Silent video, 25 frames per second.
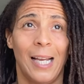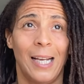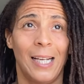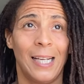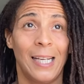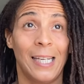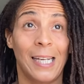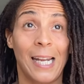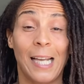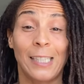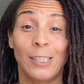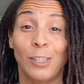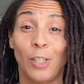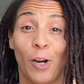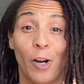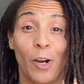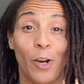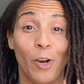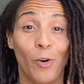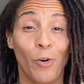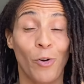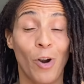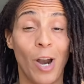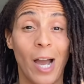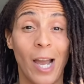And I
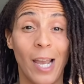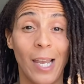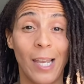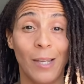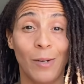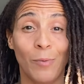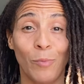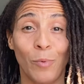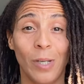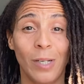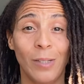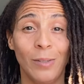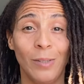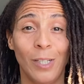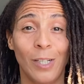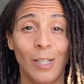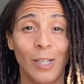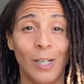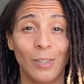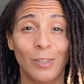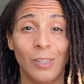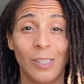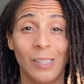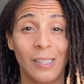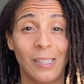started crying when, you
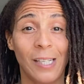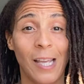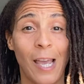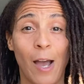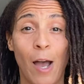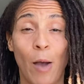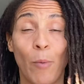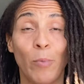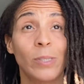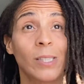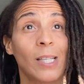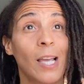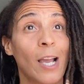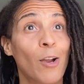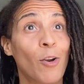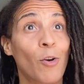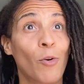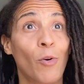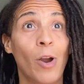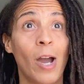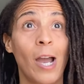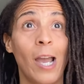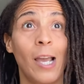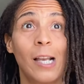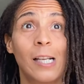know, just now I was like
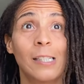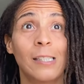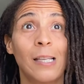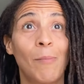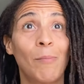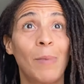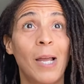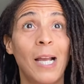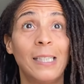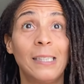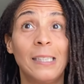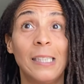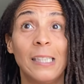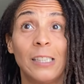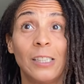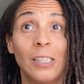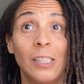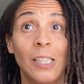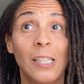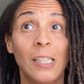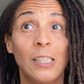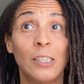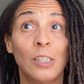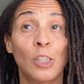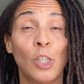crying because I'm like, this
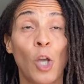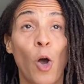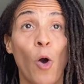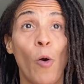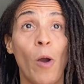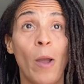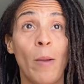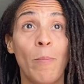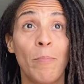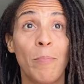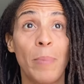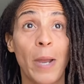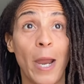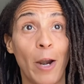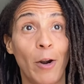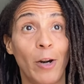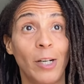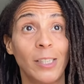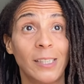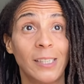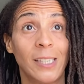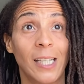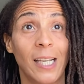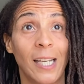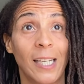shit is so
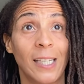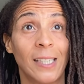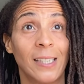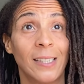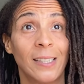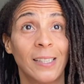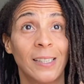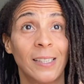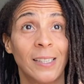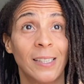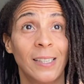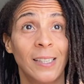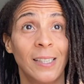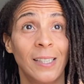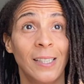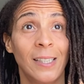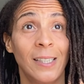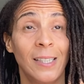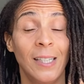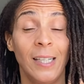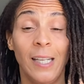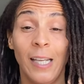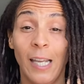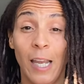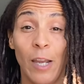embarrassing.
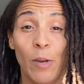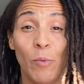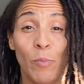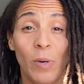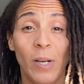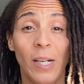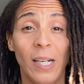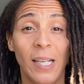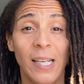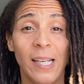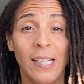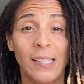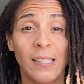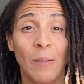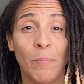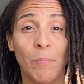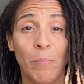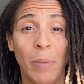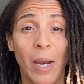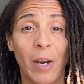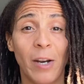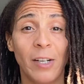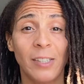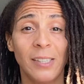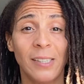It really is
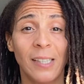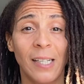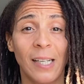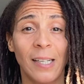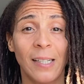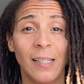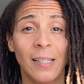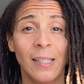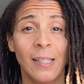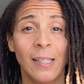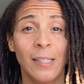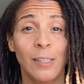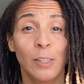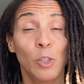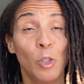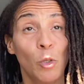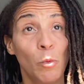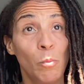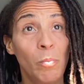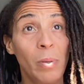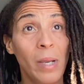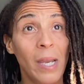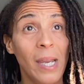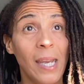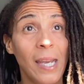embarrassing to
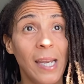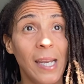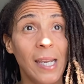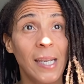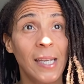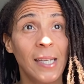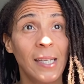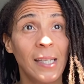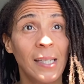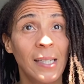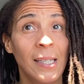be